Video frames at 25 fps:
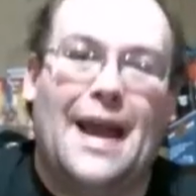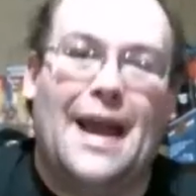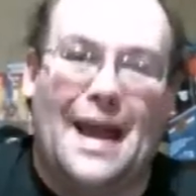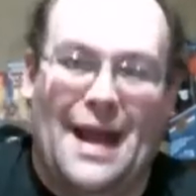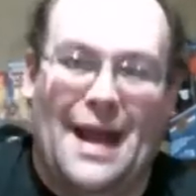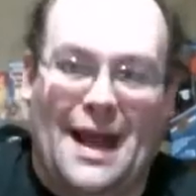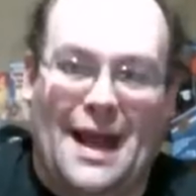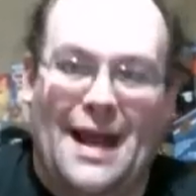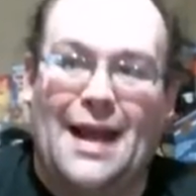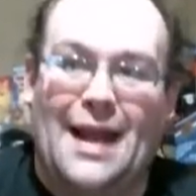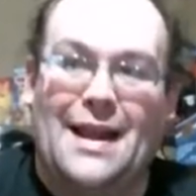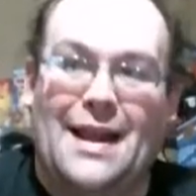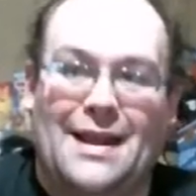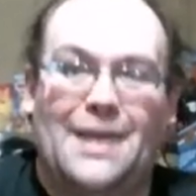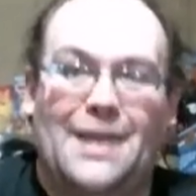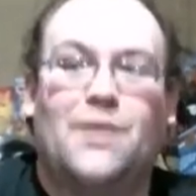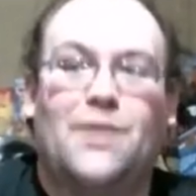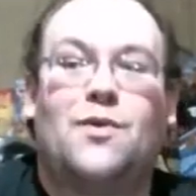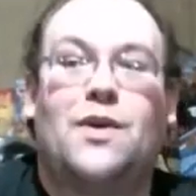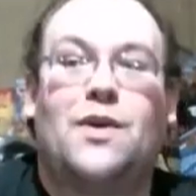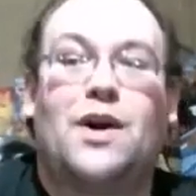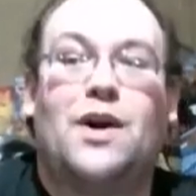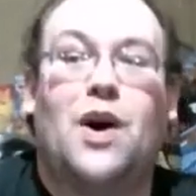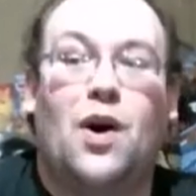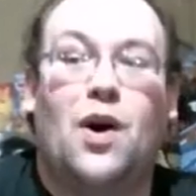and I think
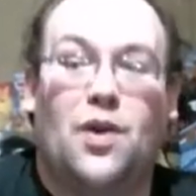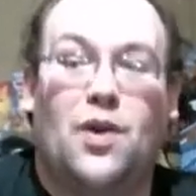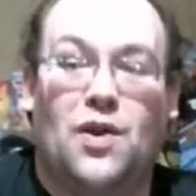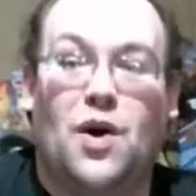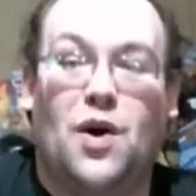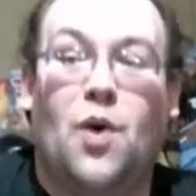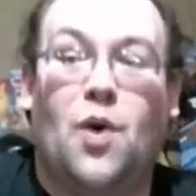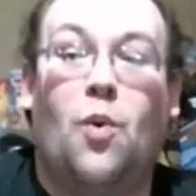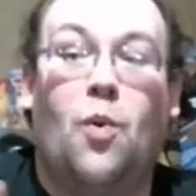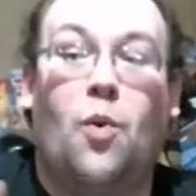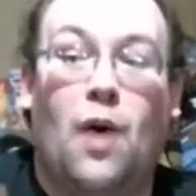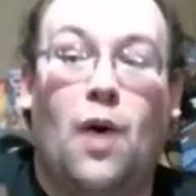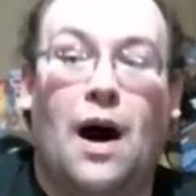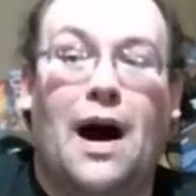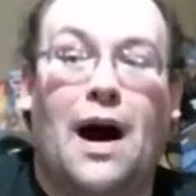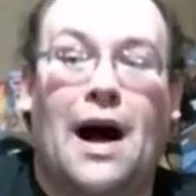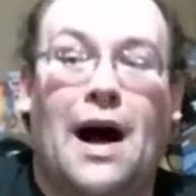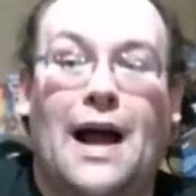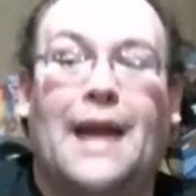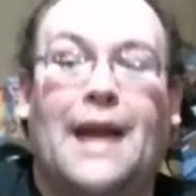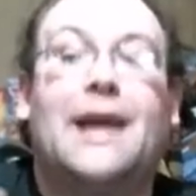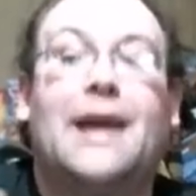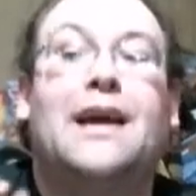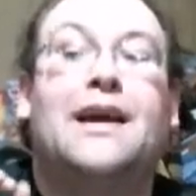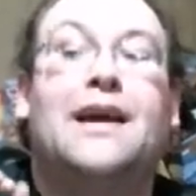we all know
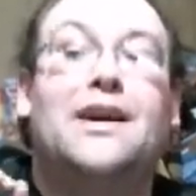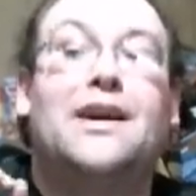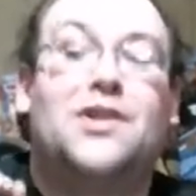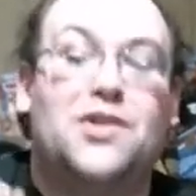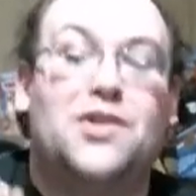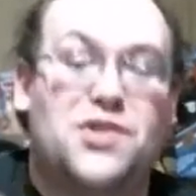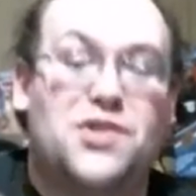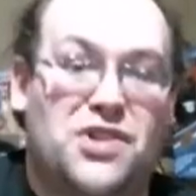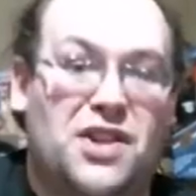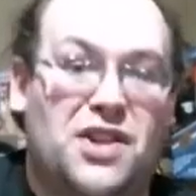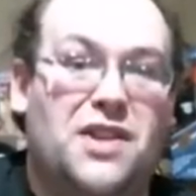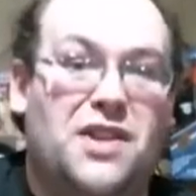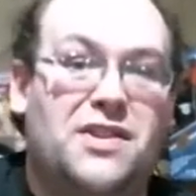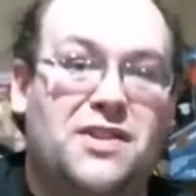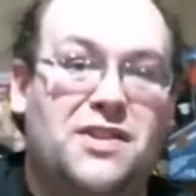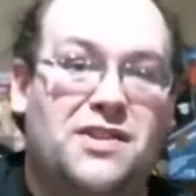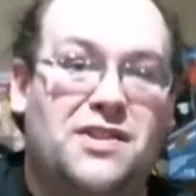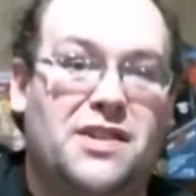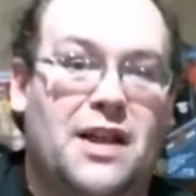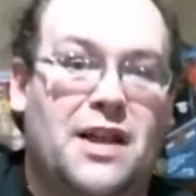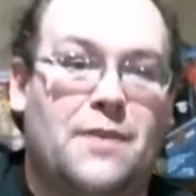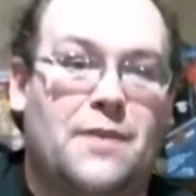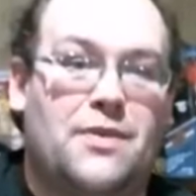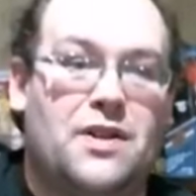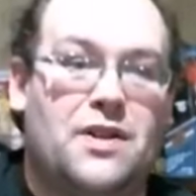why she's a
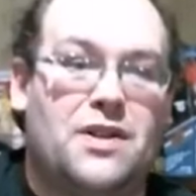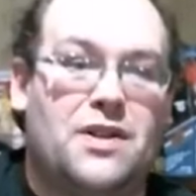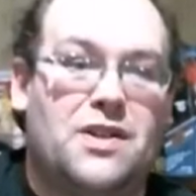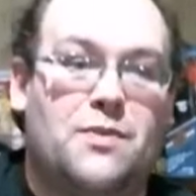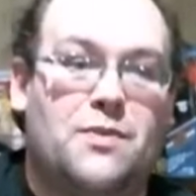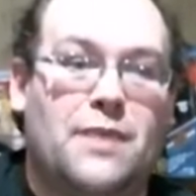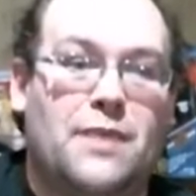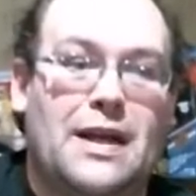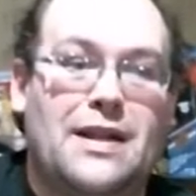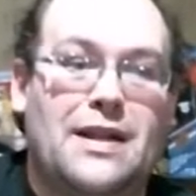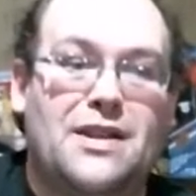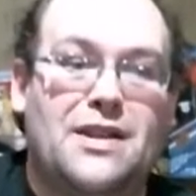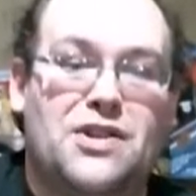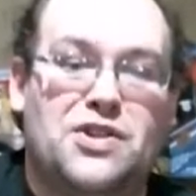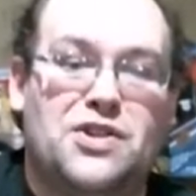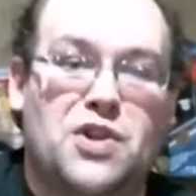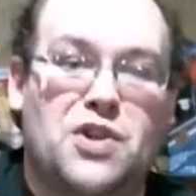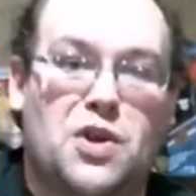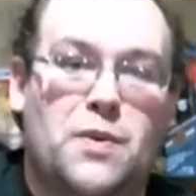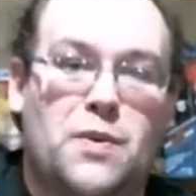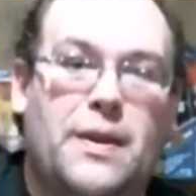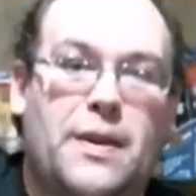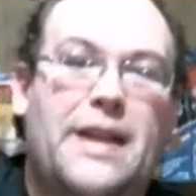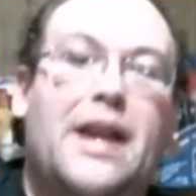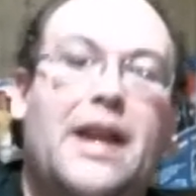slam dunk to be in this
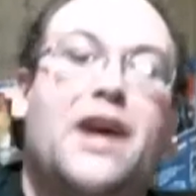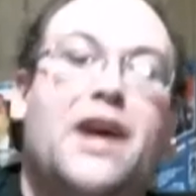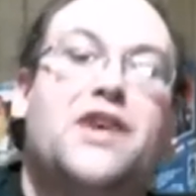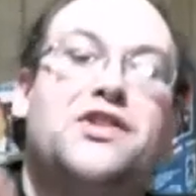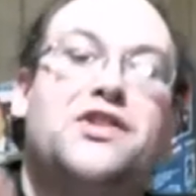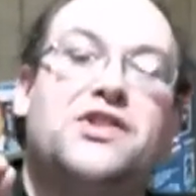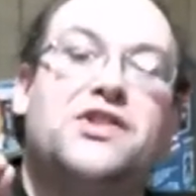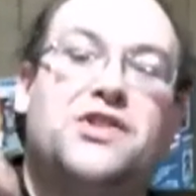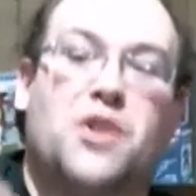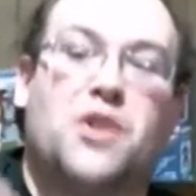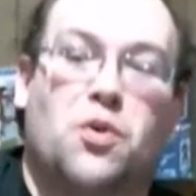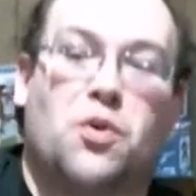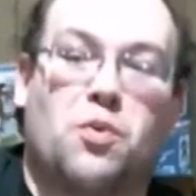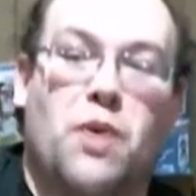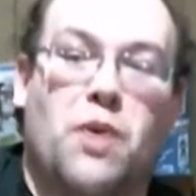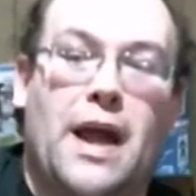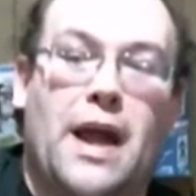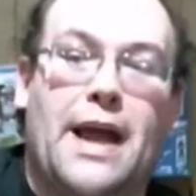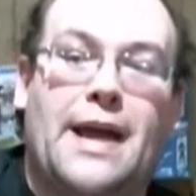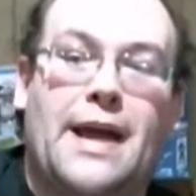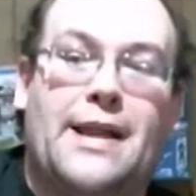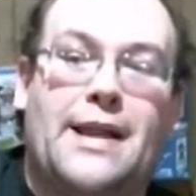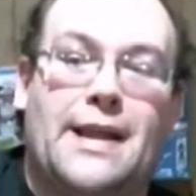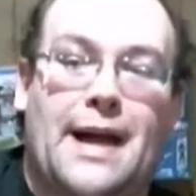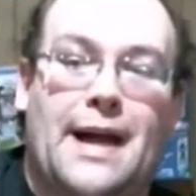tournament.
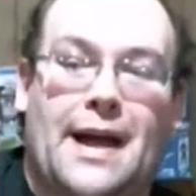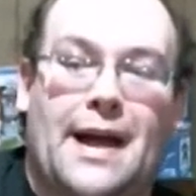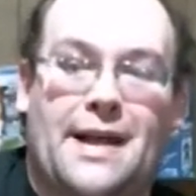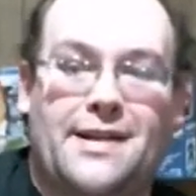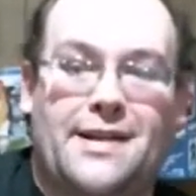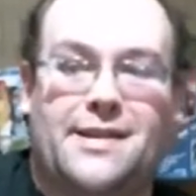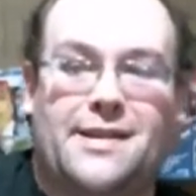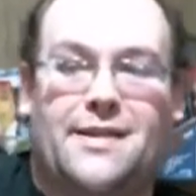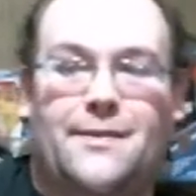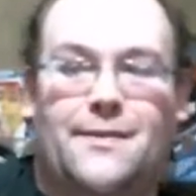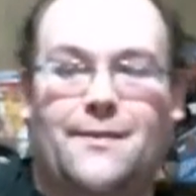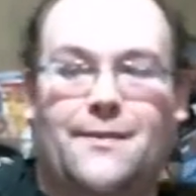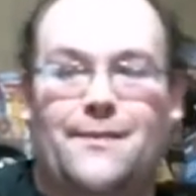Saraya Knight.